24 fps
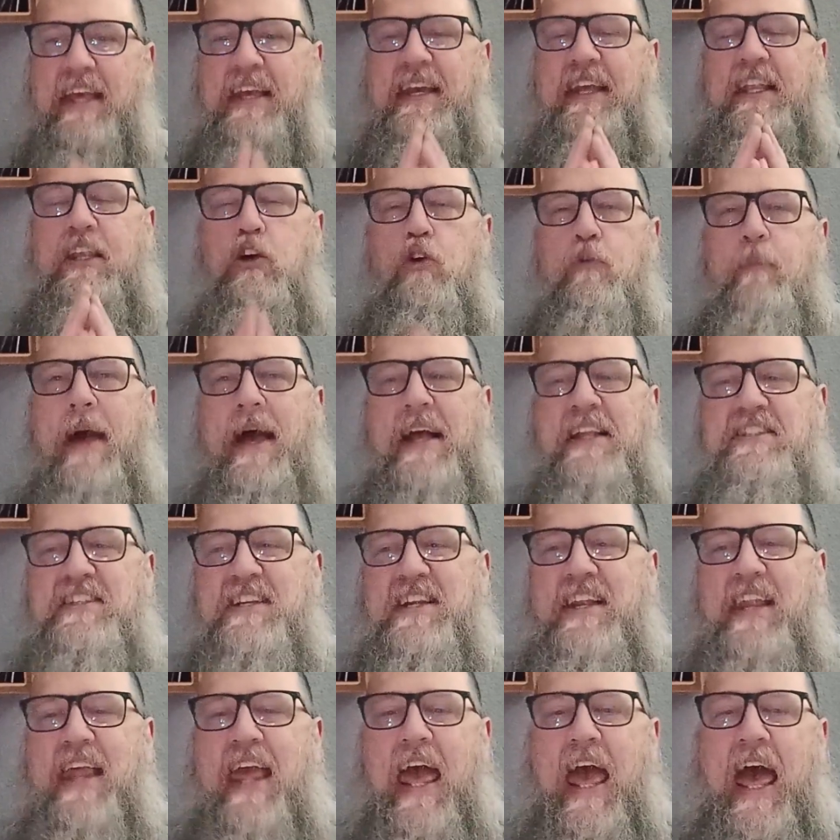Can you
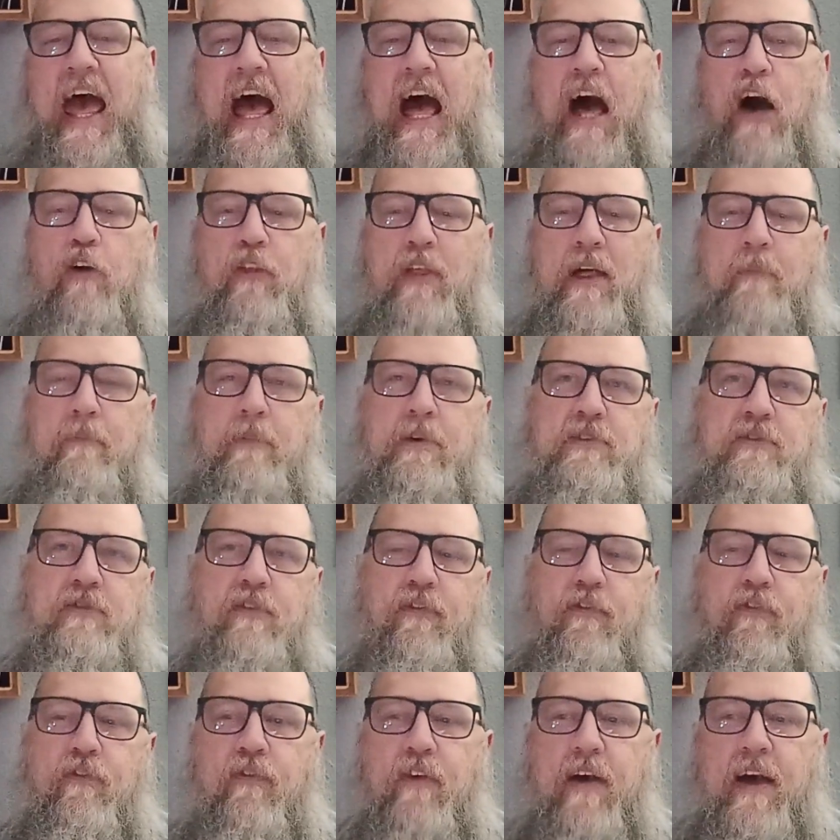imagine how that must have
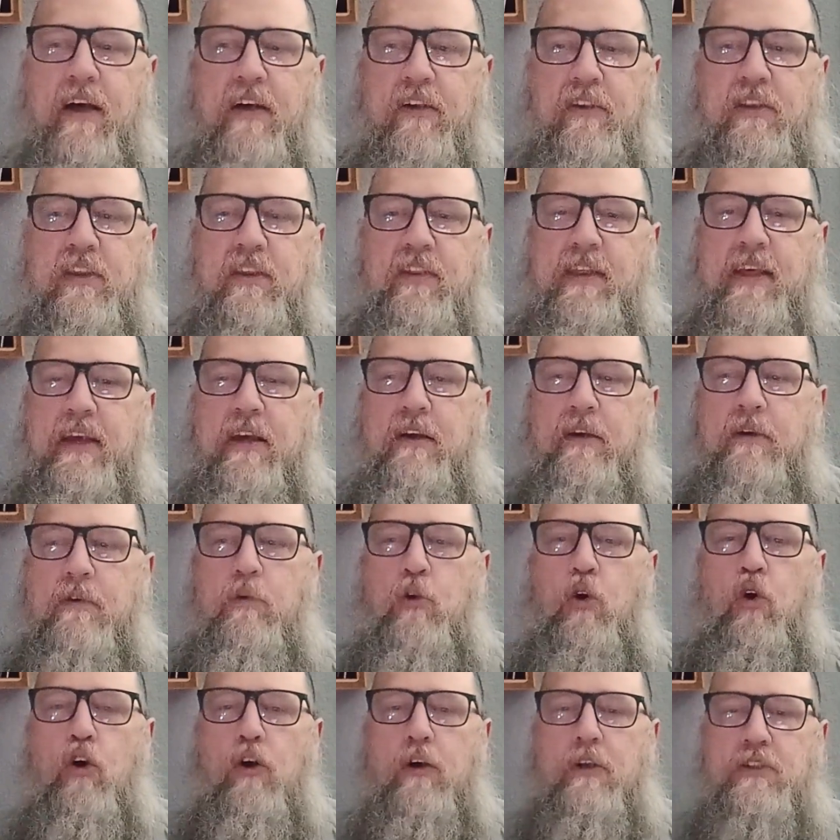felt? They
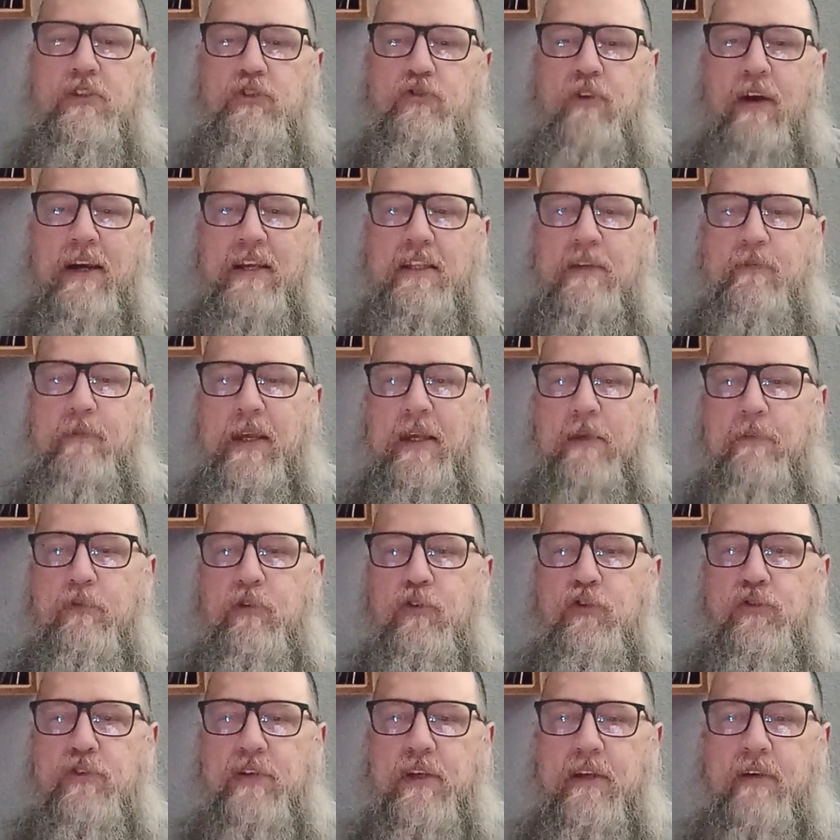were all trying to make
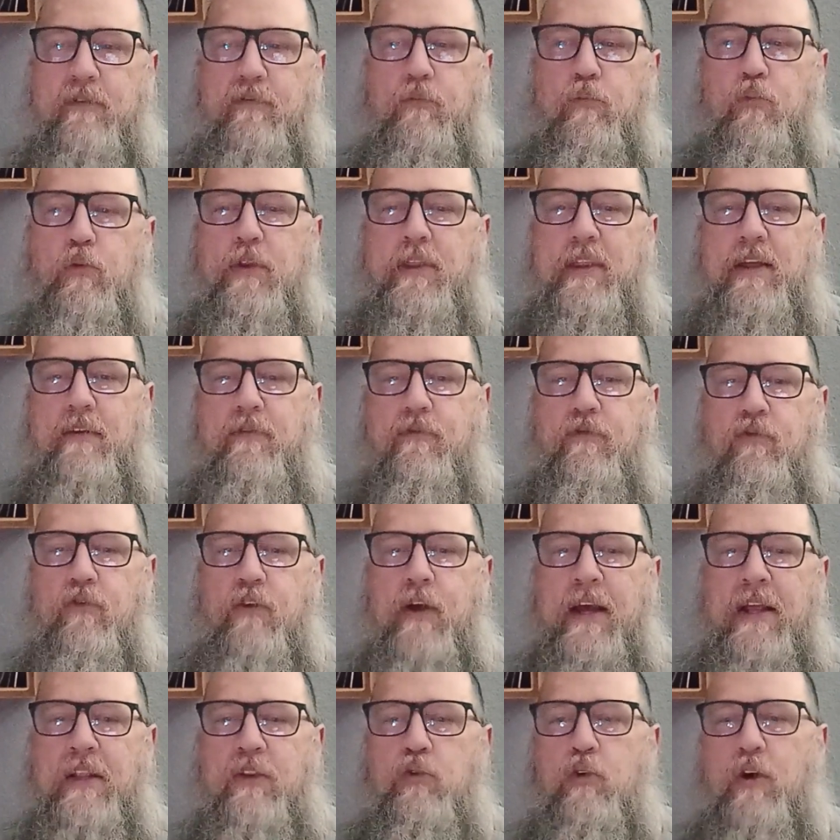music with their
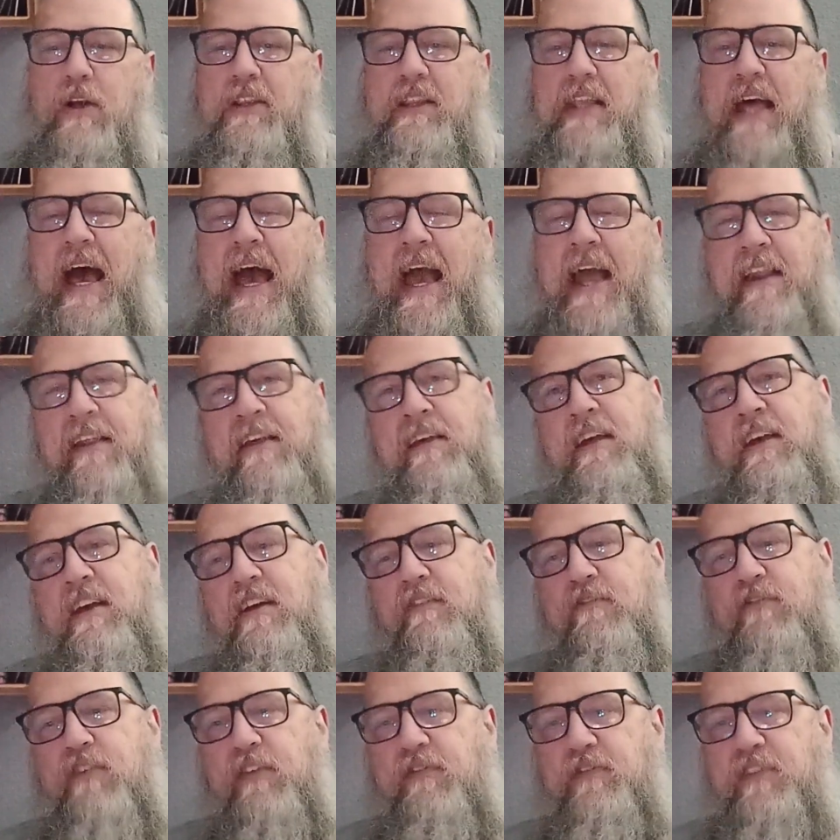friend who had died
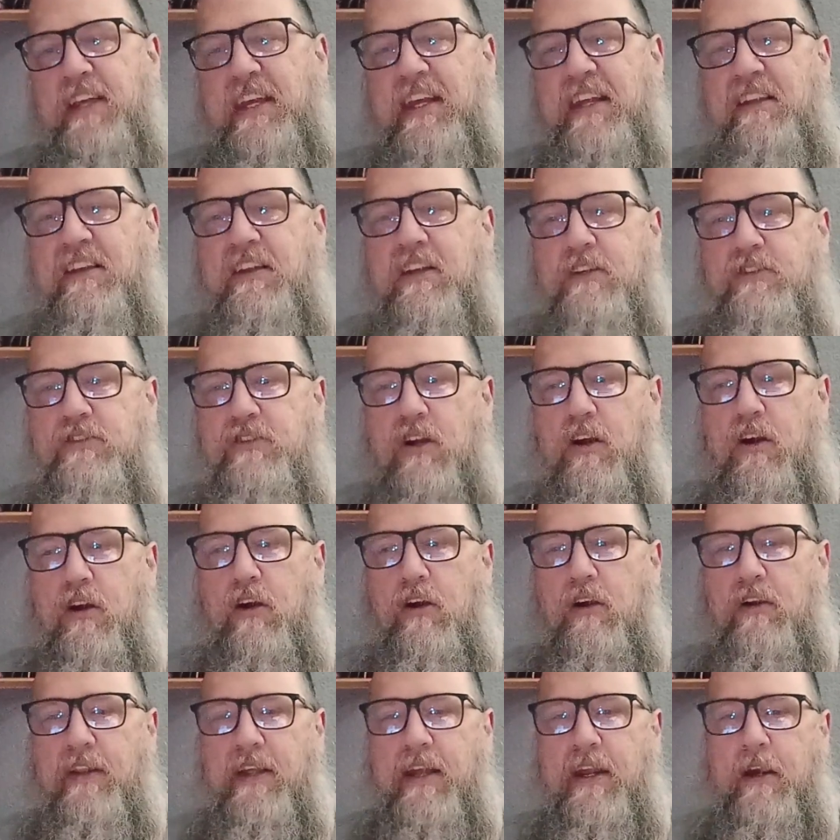15 years
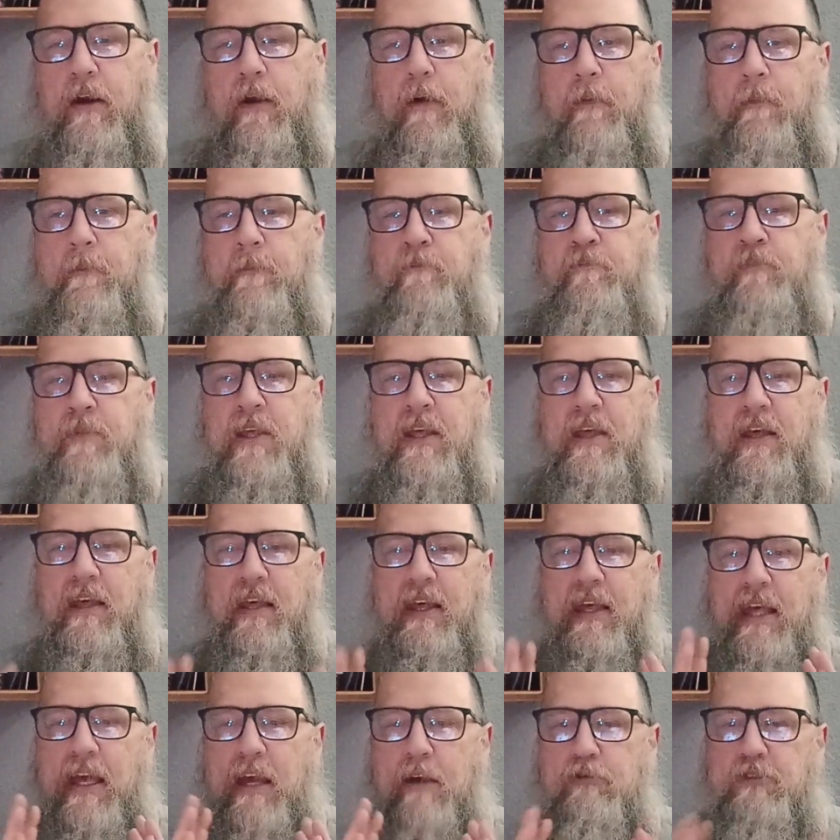earlier.
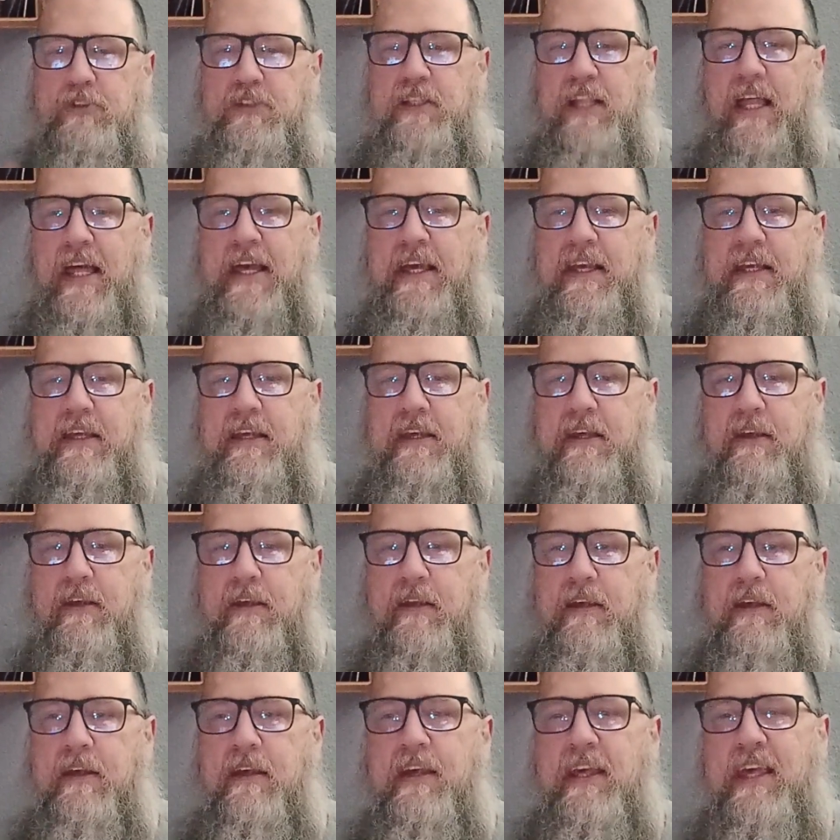It was like
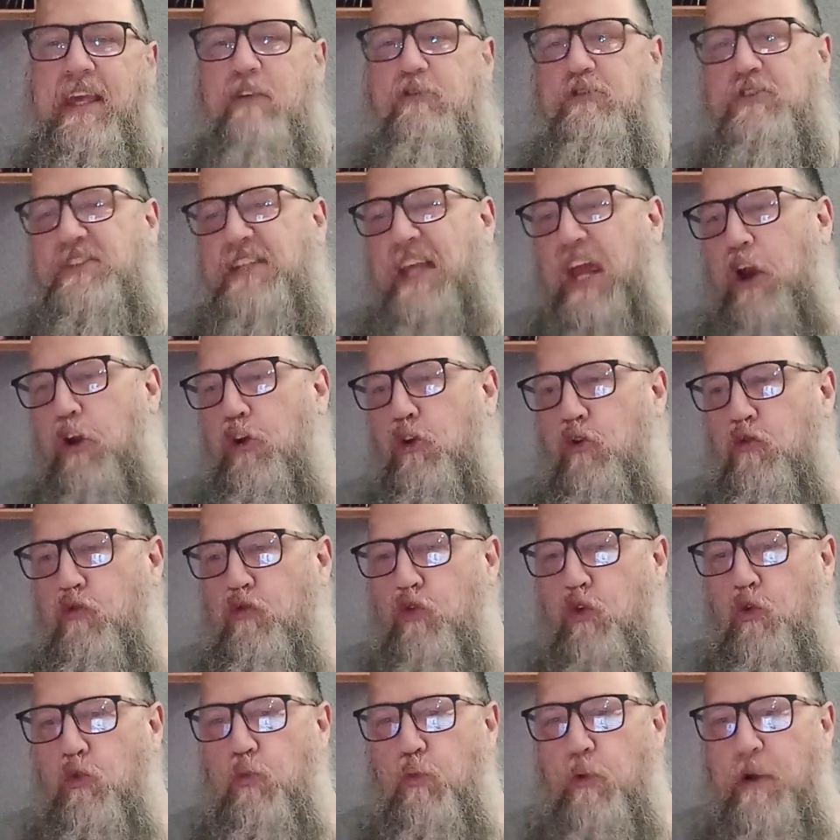he was there in the
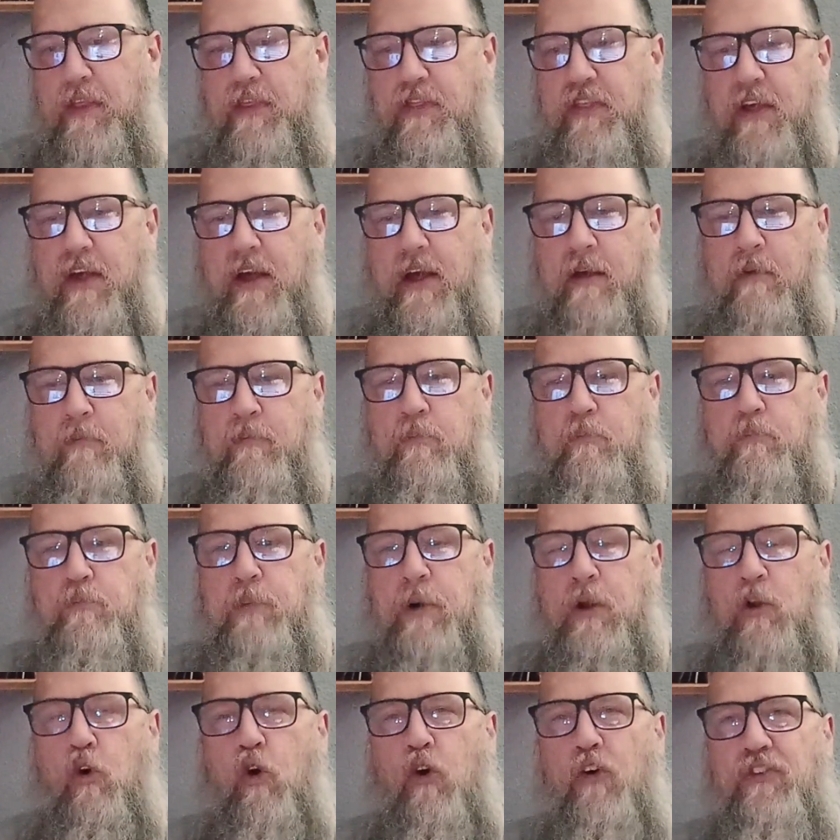room with them,
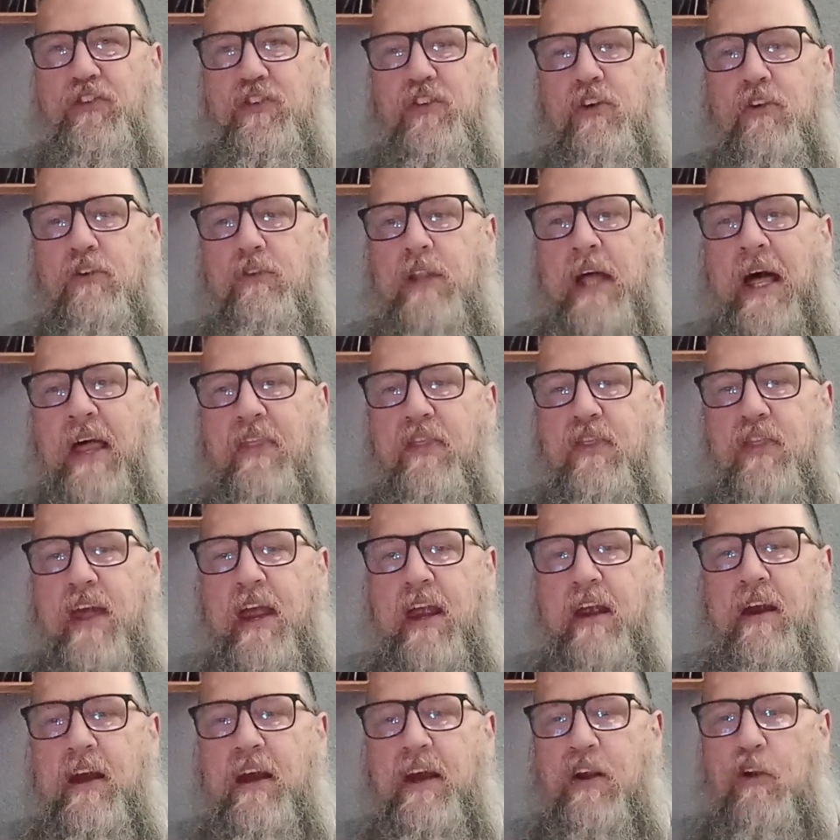but also not
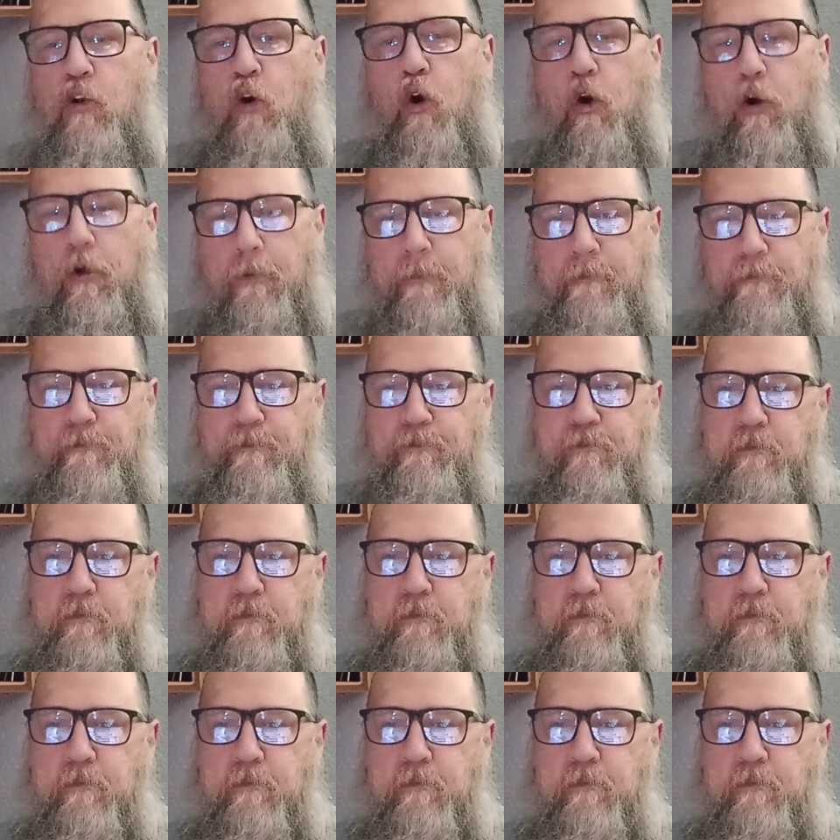there at all.